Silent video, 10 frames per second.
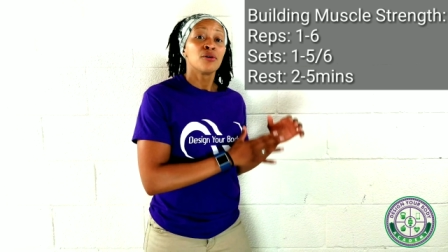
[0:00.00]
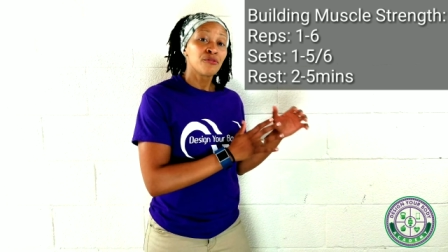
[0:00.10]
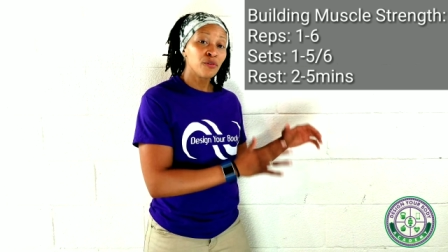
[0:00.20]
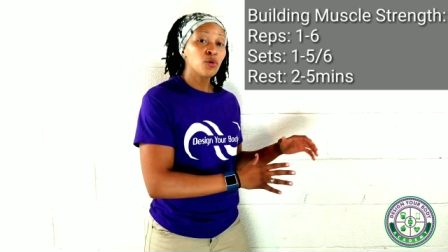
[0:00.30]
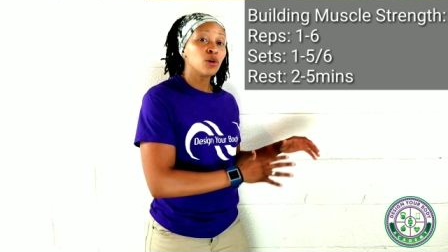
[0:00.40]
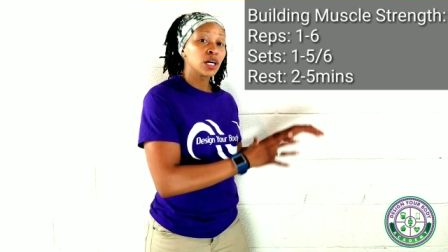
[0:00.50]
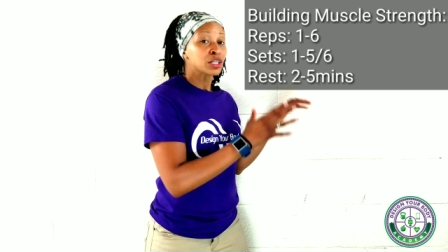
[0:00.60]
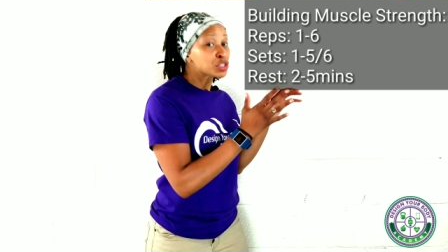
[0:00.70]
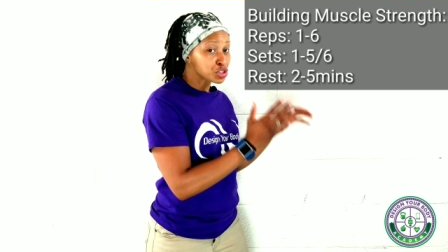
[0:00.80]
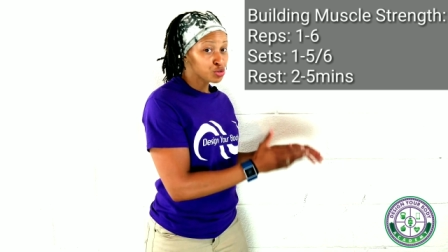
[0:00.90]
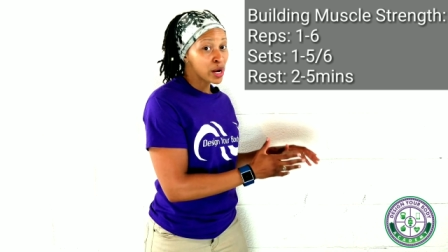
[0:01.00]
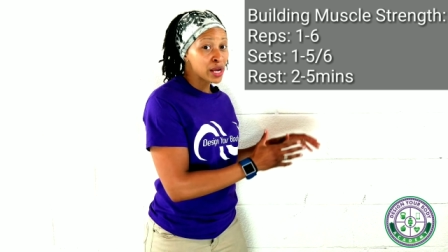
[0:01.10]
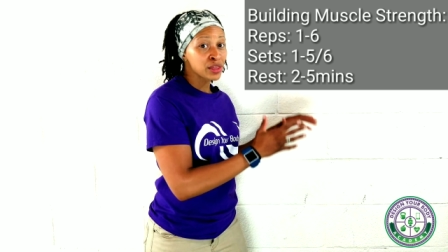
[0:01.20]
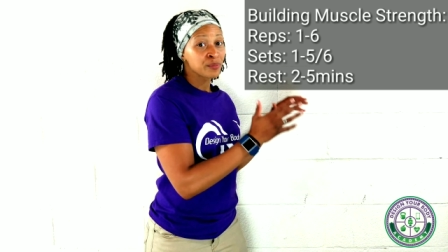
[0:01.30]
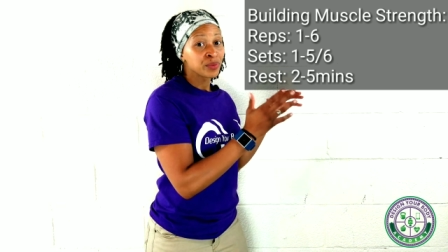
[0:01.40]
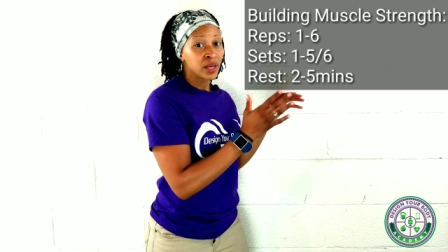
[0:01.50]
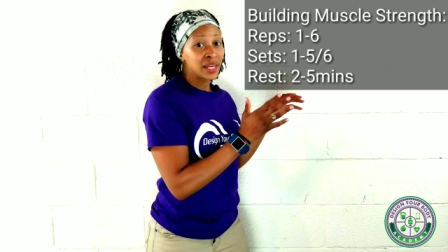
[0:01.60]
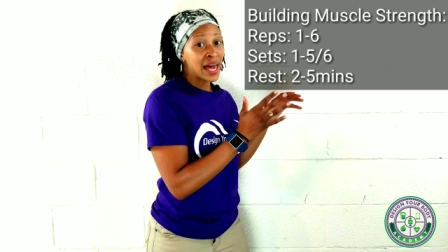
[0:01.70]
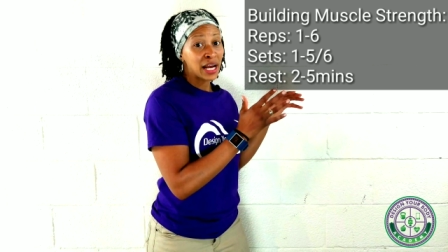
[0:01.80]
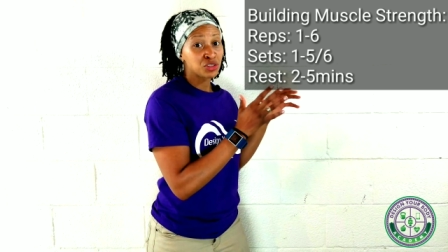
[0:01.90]
for strength
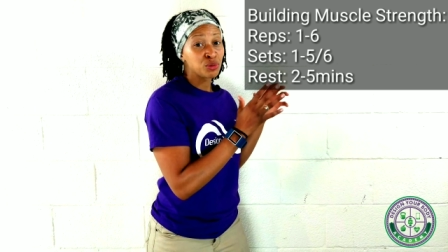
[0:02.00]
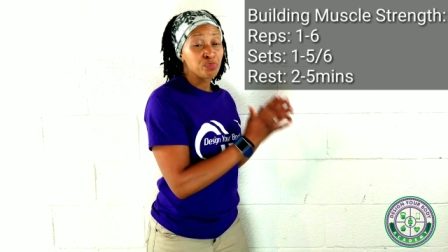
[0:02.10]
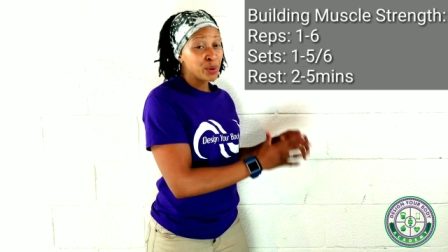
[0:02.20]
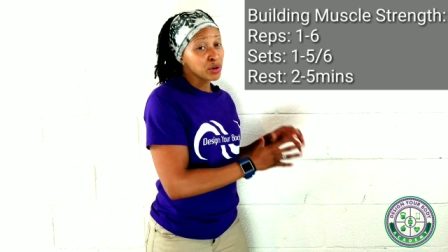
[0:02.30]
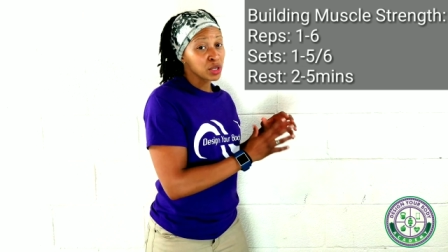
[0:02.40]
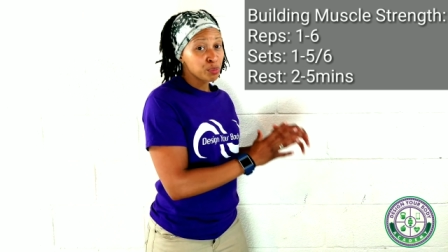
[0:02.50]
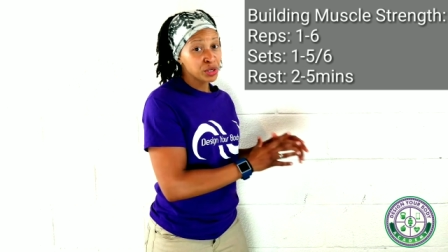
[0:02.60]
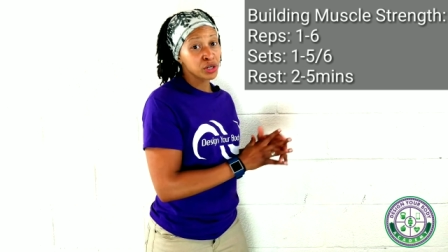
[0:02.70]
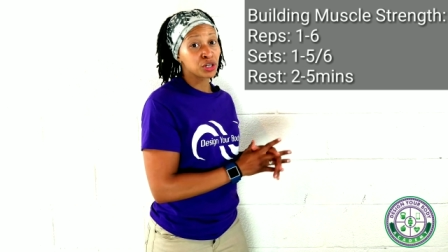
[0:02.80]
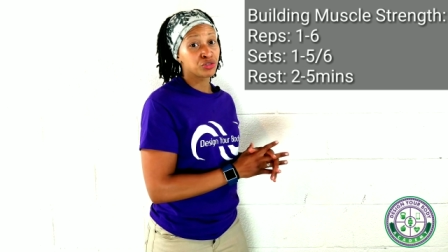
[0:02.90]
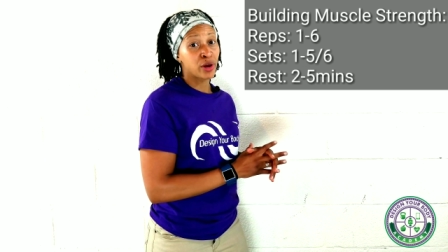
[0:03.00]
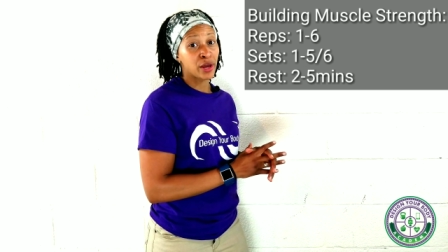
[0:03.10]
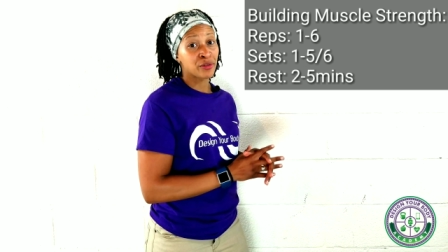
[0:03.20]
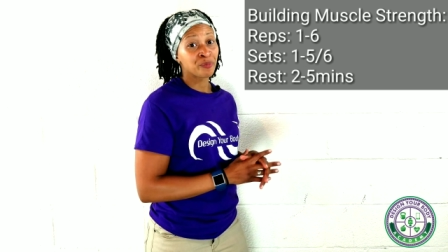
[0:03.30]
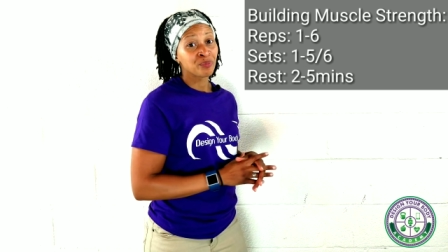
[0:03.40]
and actually building pure strength.